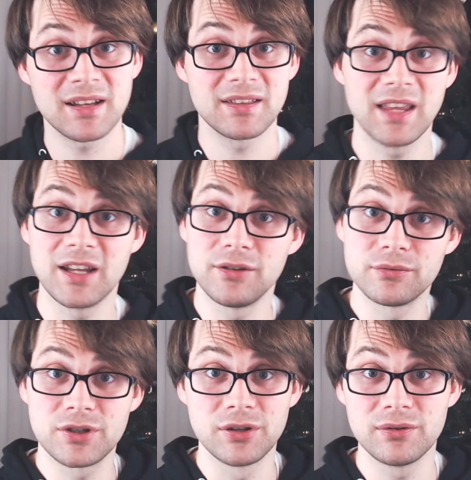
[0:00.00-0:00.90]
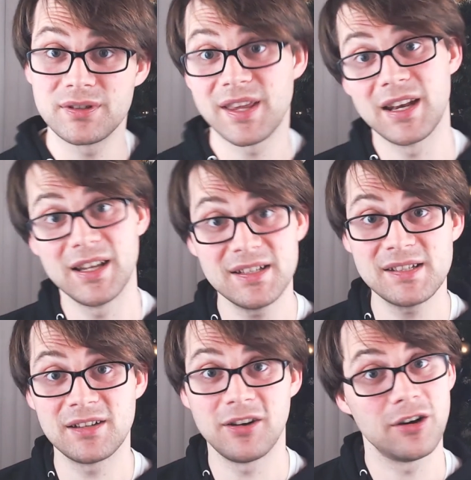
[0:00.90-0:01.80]
that you choose that
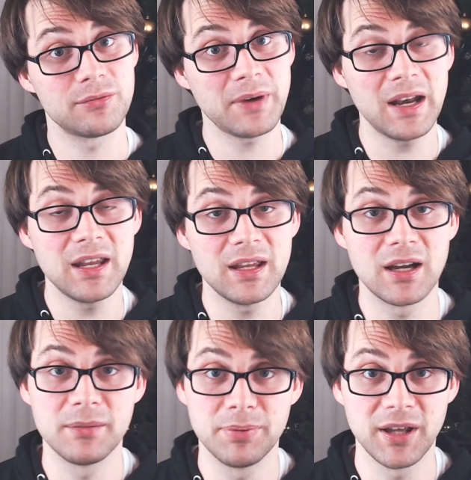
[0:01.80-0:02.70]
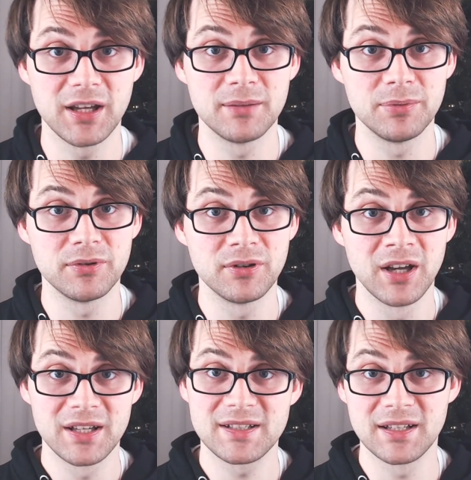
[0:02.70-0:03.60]
isn't already a playable
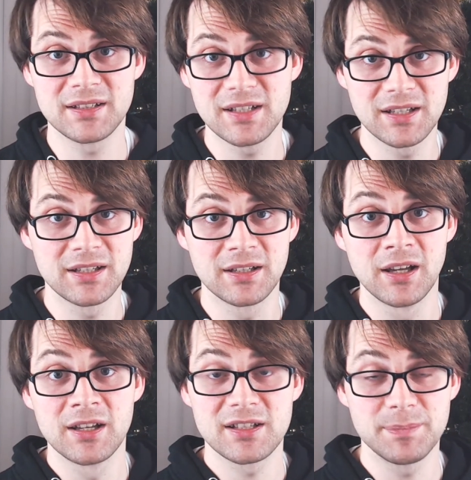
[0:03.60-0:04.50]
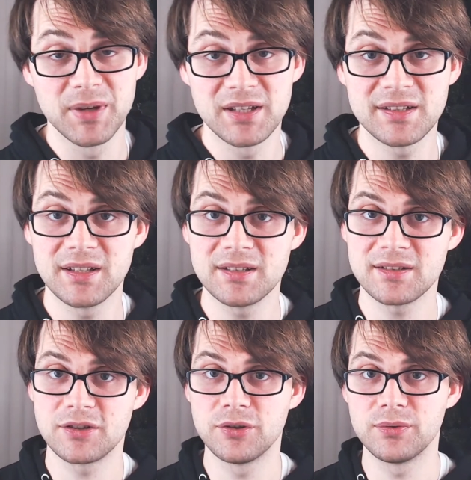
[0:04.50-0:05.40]
sentient species
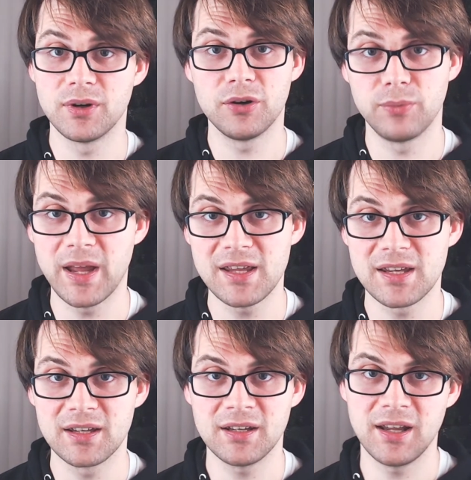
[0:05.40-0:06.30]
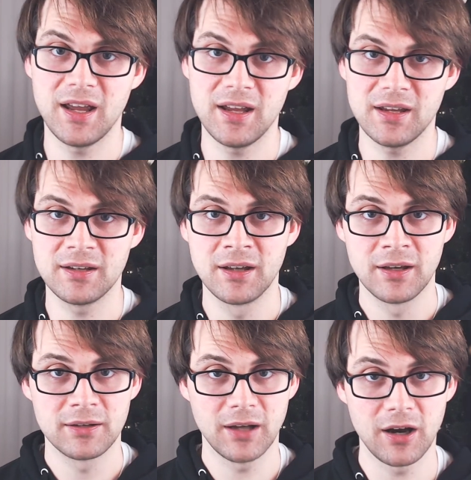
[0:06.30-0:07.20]
to awaken and
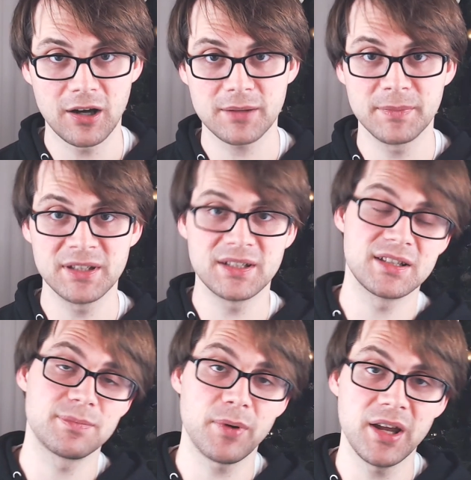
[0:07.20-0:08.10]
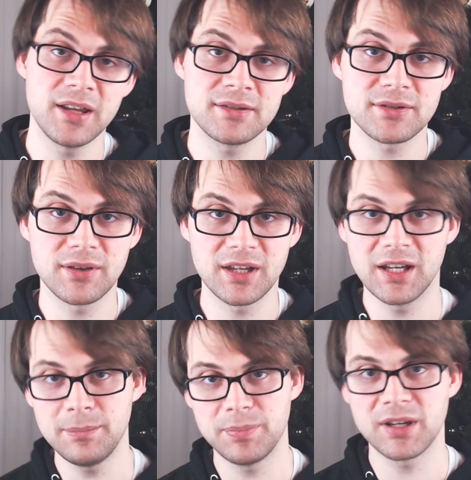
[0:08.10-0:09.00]
augment its brain so that
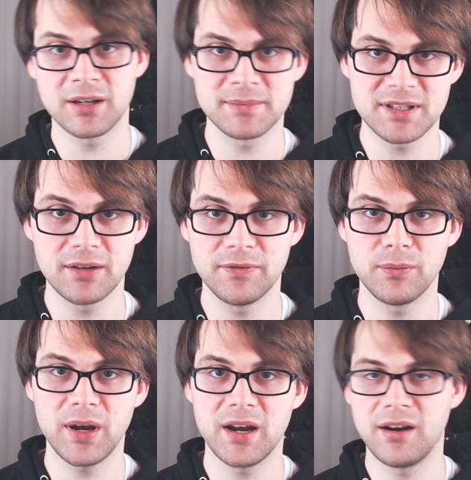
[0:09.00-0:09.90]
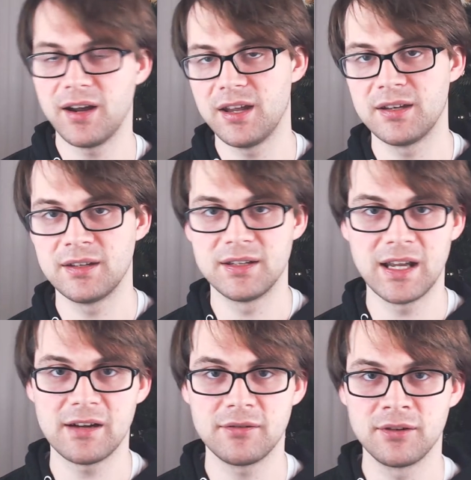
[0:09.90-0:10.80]
it becomes self-aware, and
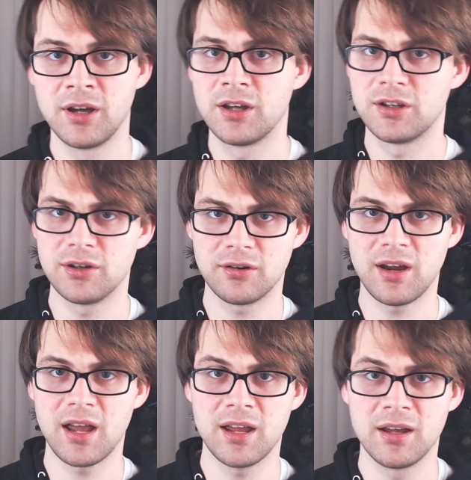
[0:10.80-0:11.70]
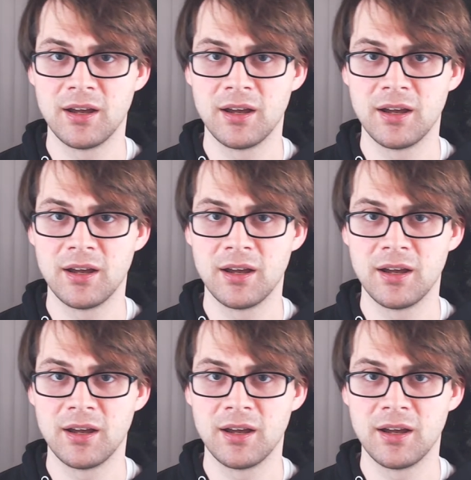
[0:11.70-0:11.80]
now you're a